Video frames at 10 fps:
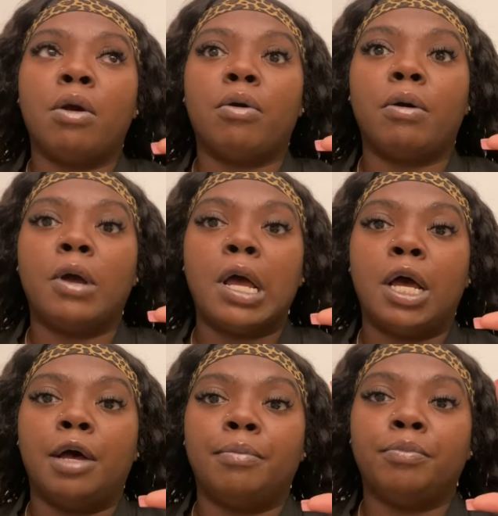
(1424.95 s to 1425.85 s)
or
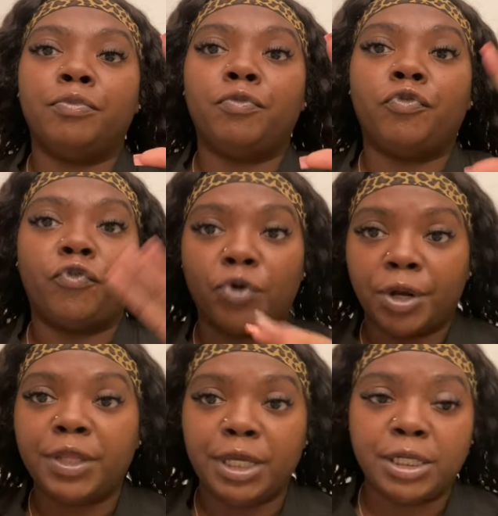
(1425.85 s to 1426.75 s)
um, for
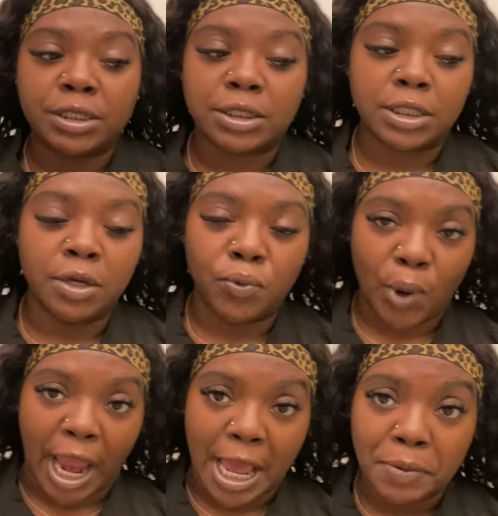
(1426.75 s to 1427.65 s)
these
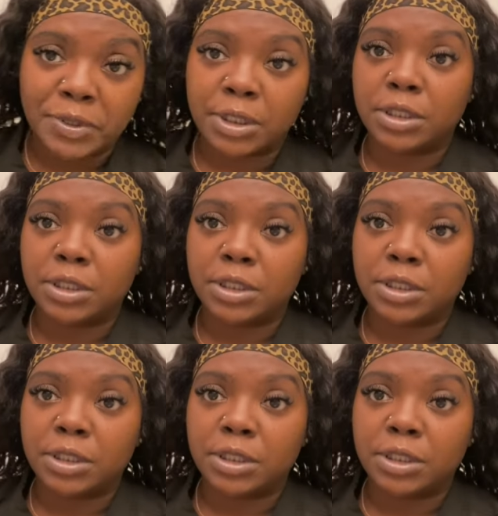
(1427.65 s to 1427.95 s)
wraps.